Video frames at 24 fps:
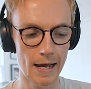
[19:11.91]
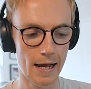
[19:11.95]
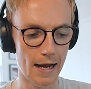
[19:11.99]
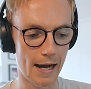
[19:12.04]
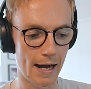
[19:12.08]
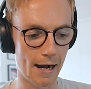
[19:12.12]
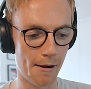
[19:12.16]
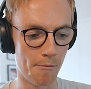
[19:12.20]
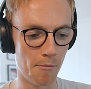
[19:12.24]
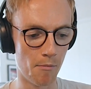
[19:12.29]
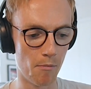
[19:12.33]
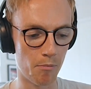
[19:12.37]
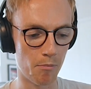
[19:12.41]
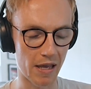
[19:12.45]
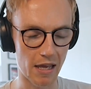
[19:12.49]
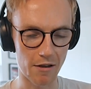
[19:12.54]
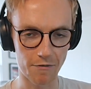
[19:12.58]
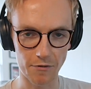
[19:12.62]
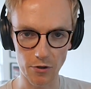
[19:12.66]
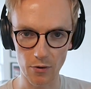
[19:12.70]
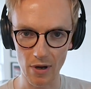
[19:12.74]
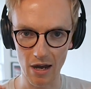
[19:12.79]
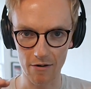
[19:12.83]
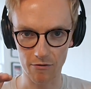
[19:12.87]
But
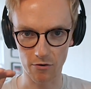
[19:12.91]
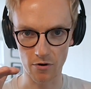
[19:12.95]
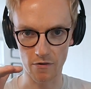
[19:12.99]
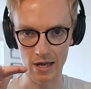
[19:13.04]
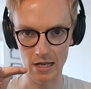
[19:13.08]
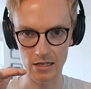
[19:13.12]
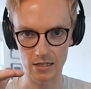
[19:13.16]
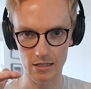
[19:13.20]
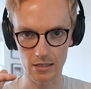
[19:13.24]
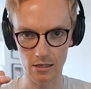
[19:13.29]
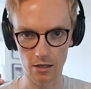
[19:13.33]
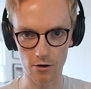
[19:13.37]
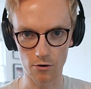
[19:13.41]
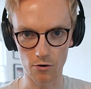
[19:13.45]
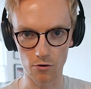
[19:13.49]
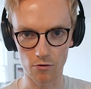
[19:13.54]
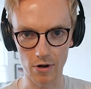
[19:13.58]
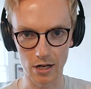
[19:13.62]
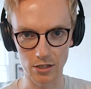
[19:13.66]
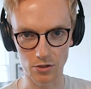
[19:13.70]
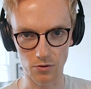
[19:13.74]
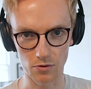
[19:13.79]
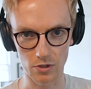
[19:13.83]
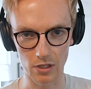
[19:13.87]
if you have got that slow,
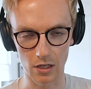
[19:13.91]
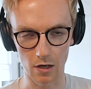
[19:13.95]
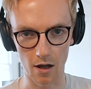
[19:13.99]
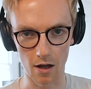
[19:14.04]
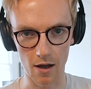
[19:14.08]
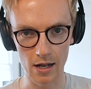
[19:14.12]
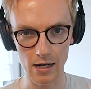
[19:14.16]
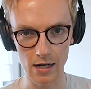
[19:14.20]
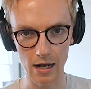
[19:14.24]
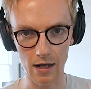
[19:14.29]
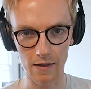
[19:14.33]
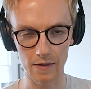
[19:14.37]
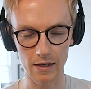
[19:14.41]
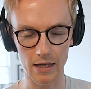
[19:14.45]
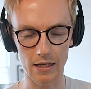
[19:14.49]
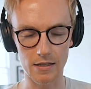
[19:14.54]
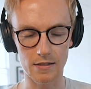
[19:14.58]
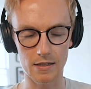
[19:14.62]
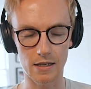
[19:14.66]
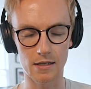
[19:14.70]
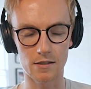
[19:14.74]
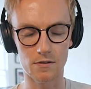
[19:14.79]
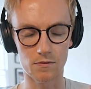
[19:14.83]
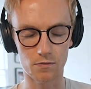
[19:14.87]
gradual decline, I think
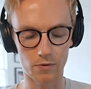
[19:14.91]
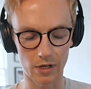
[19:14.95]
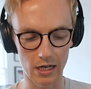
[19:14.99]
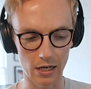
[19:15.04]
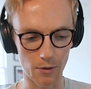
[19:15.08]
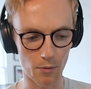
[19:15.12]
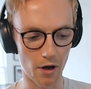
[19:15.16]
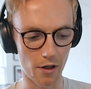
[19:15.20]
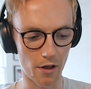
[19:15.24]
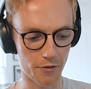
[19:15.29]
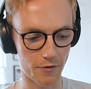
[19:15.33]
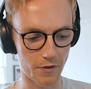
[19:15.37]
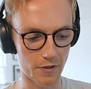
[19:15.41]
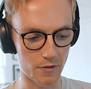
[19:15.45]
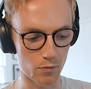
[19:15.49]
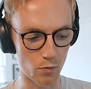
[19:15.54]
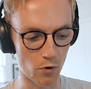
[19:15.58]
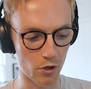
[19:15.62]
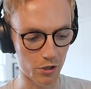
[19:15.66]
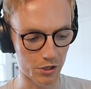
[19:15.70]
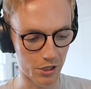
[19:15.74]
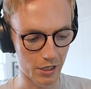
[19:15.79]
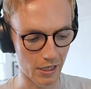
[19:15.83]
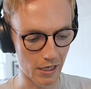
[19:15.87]
it's really worth just
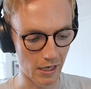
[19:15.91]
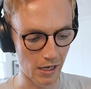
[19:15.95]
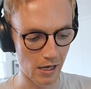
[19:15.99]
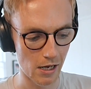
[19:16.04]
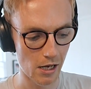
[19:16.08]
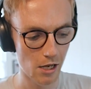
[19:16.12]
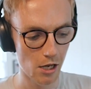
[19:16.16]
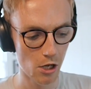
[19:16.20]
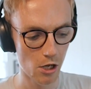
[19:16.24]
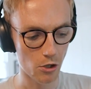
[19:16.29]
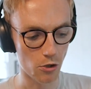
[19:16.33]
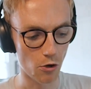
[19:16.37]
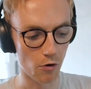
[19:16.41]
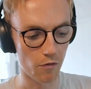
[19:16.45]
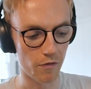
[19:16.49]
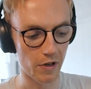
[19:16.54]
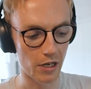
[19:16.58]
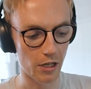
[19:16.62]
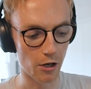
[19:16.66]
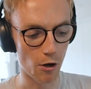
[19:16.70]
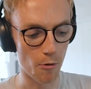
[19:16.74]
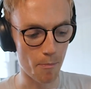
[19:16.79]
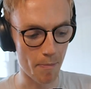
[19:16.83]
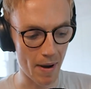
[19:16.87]
watching your
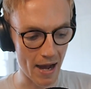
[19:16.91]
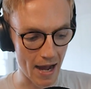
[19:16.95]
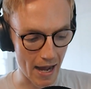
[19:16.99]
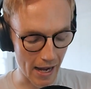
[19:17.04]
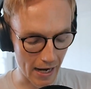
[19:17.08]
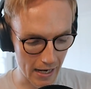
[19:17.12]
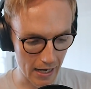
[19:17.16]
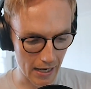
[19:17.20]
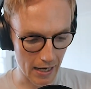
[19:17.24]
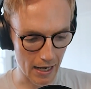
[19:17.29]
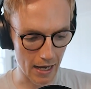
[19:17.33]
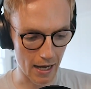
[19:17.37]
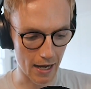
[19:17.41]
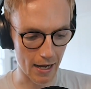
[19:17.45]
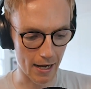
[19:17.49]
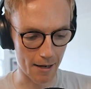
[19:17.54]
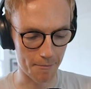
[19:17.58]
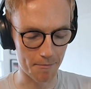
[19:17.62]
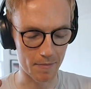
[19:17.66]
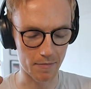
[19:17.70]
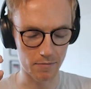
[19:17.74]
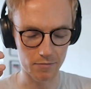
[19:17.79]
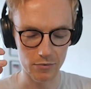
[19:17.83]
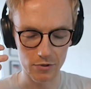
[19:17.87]
video back,
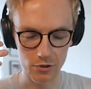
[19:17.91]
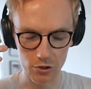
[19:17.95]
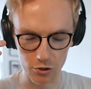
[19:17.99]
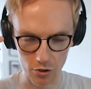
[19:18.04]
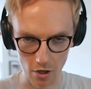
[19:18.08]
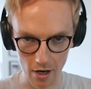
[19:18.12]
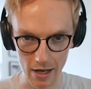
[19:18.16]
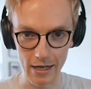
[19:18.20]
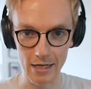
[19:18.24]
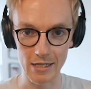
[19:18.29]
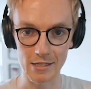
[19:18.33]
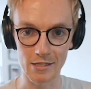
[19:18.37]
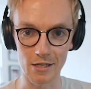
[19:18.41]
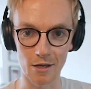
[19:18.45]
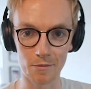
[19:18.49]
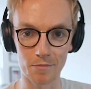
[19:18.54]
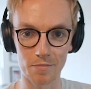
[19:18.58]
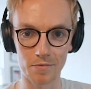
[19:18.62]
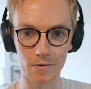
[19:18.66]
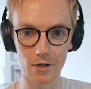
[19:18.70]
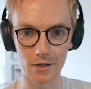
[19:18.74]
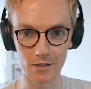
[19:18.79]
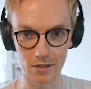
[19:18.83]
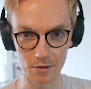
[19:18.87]
trying
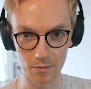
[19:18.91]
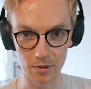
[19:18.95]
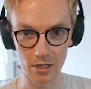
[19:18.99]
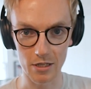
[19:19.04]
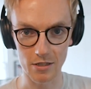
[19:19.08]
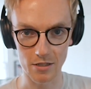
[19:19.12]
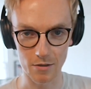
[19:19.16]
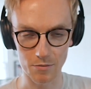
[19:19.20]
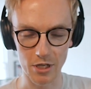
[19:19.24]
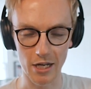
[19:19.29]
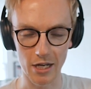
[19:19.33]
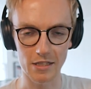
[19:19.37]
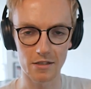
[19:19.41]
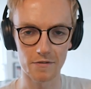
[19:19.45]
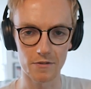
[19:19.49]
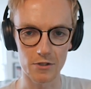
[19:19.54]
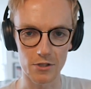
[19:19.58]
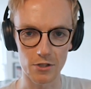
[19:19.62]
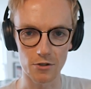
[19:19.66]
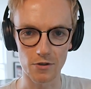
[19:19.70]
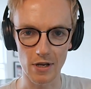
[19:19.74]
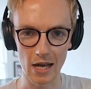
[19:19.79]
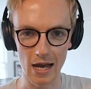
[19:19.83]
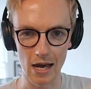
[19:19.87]
to be as objective
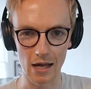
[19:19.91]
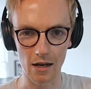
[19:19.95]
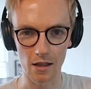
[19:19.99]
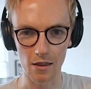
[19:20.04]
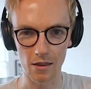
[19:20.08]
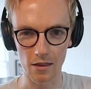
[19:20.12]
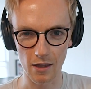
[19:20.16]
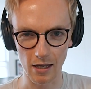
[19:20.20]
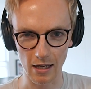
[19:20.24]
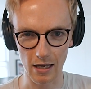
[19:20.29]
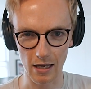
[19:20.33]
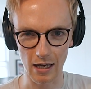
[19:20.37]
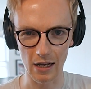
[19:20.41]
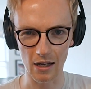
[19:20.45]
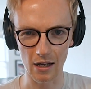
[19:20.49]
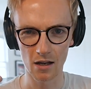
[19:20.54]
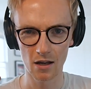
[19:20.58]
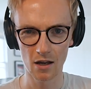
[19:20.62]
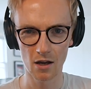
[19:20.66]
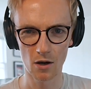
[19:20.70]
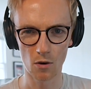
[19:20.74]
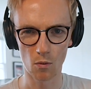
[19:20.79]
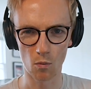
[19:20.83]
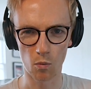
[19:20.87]
as you can and thinking,
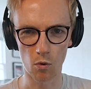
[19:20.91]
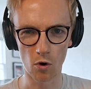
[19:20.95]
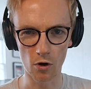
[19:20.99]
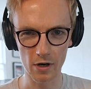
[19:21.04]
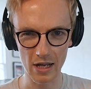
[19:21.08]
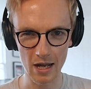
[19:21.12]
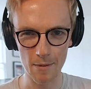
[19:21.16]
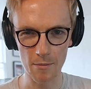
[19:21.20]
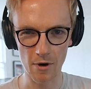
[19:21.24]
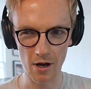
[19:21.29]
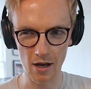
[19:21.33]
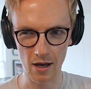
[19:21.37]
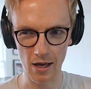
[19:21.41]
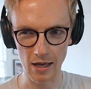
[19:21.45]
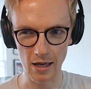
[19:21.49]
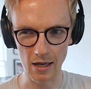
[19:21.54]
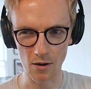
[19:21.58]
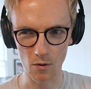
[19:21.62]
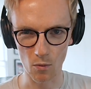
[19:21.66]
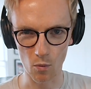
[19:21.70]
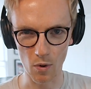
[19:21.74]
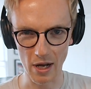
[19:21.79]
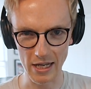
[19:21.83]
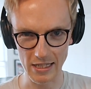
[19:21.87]
what am
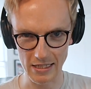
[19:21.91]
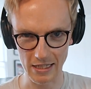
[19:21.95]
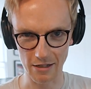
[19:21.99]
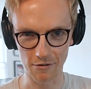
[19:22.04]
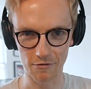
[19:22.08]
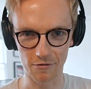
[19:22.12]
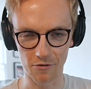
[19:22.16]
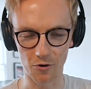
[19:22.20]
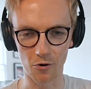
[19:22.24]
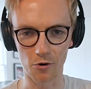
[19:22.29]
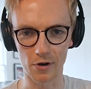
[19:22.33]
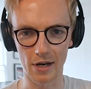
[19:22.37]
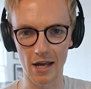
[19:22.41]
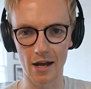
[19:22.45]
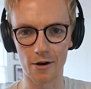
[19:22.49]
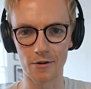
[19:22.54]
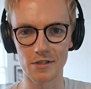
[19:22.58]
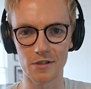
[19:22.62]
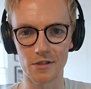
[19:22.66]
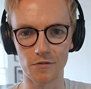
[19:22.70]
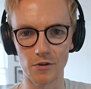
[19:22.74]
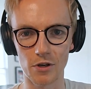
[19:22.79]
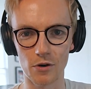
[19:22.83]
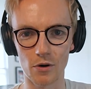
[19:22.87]
I waiting for now
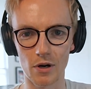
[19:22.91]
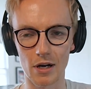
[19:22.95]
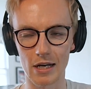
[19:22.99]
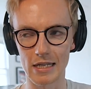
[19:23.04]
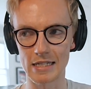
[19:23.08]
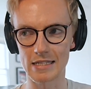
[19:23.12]
as the viewer?